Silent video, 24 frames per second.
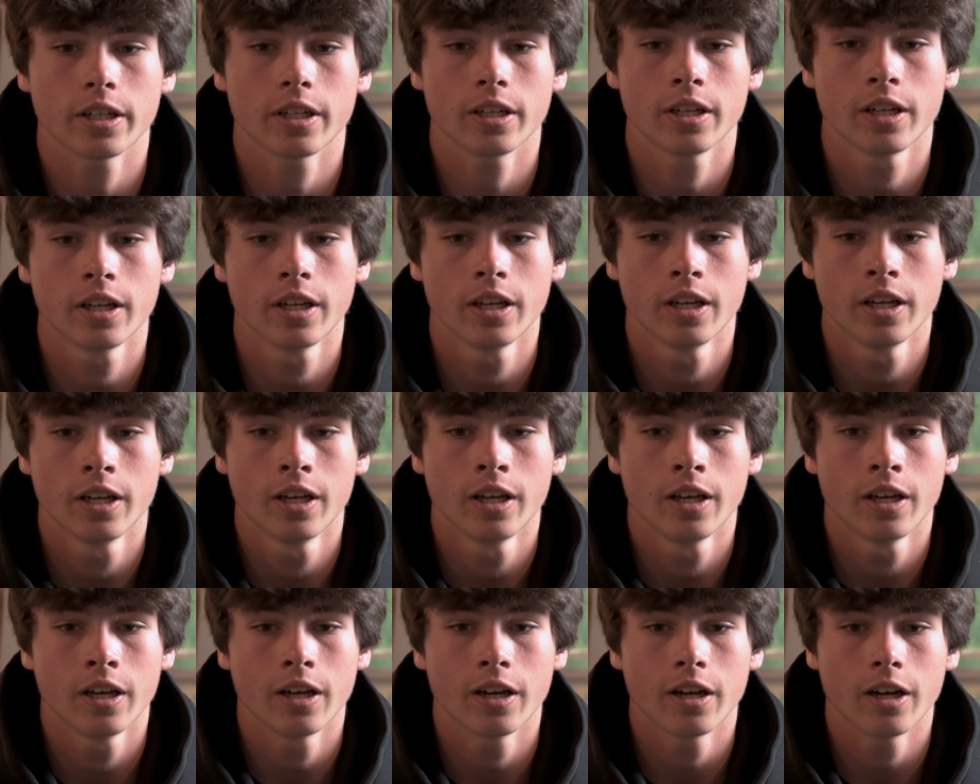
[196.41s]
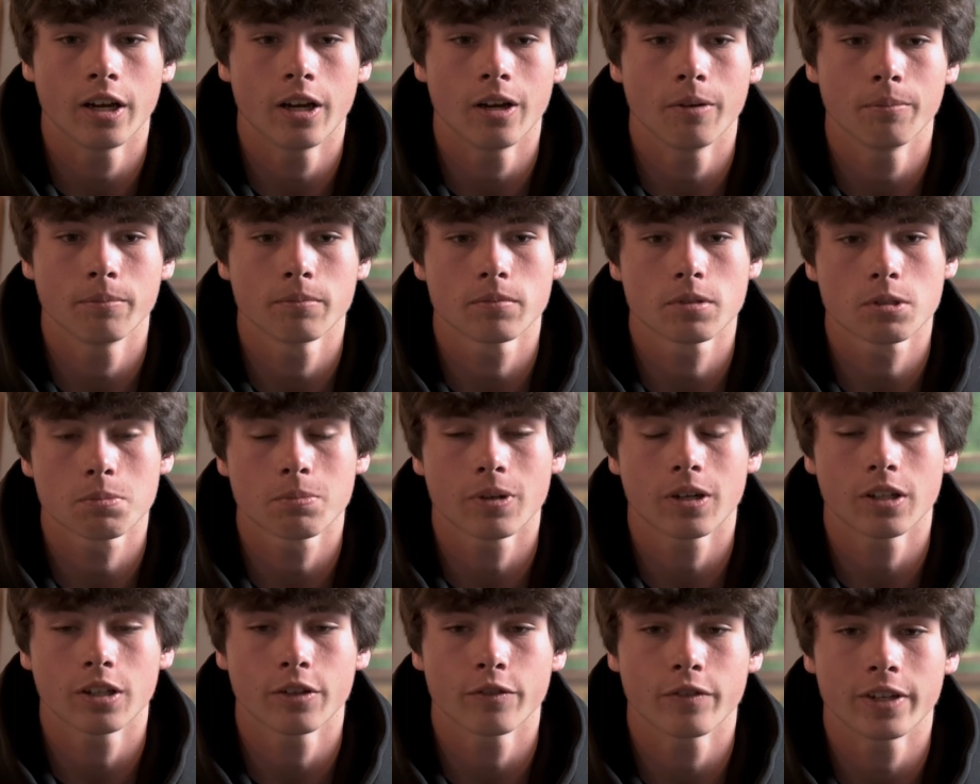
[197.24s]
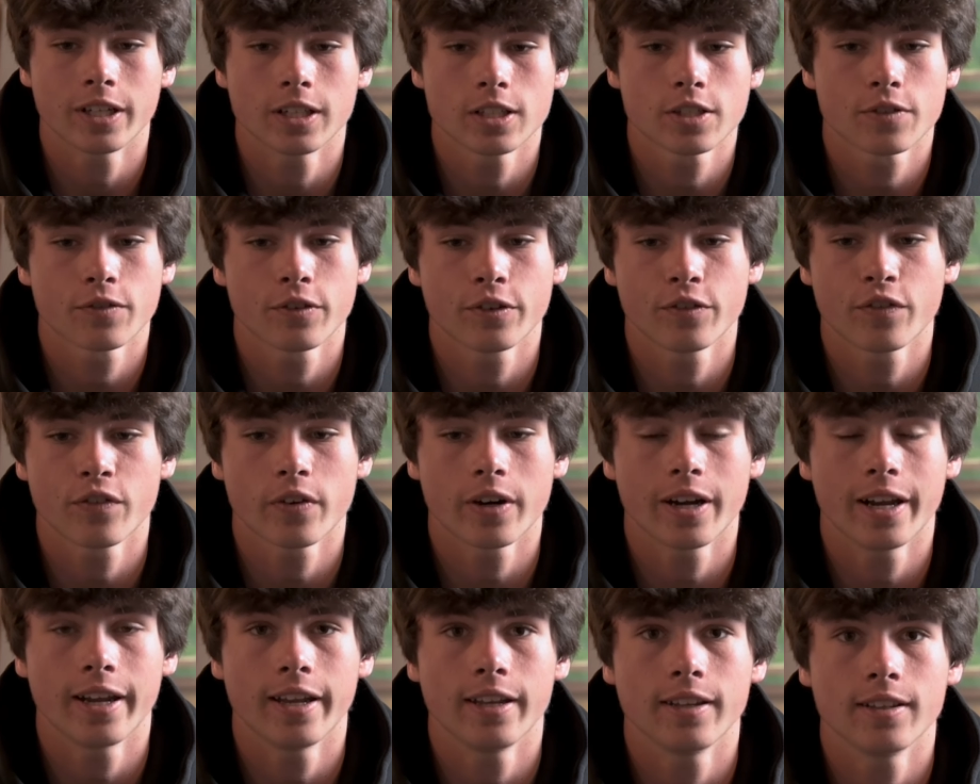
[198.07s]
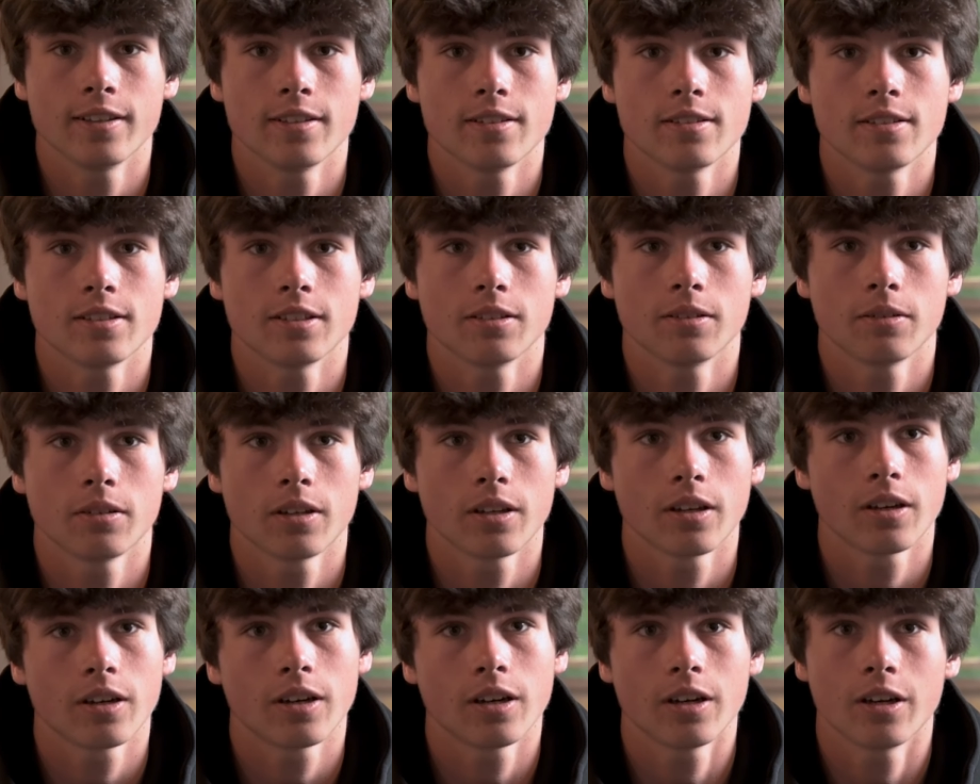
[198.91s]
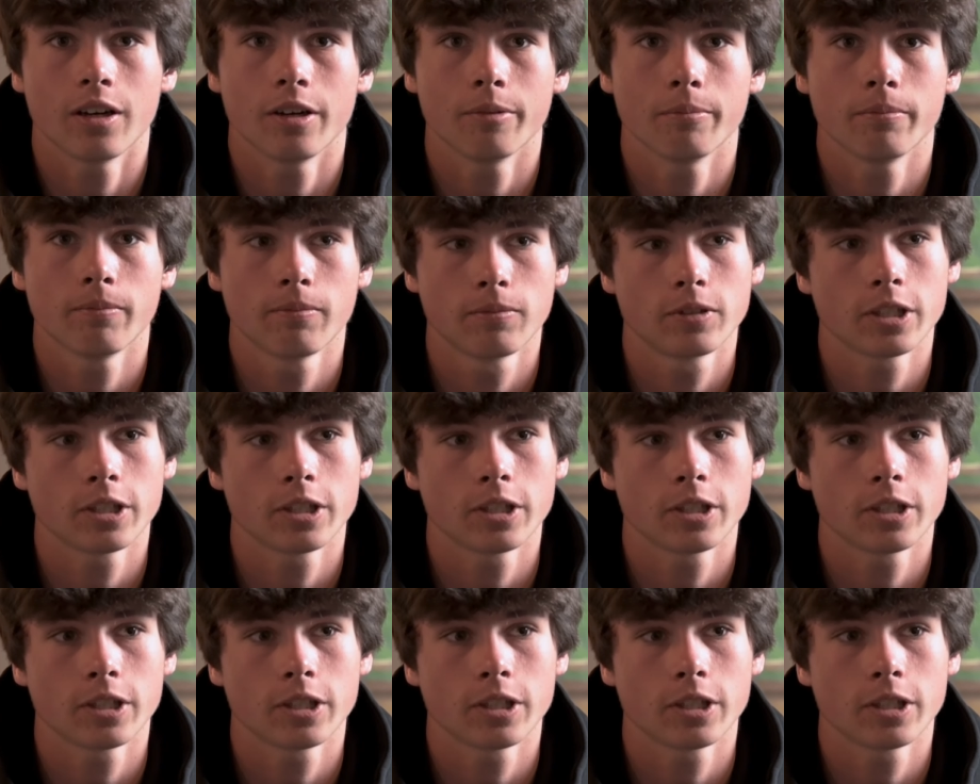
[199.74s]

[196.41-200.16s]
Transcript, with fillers: and um, small events for friends, and um,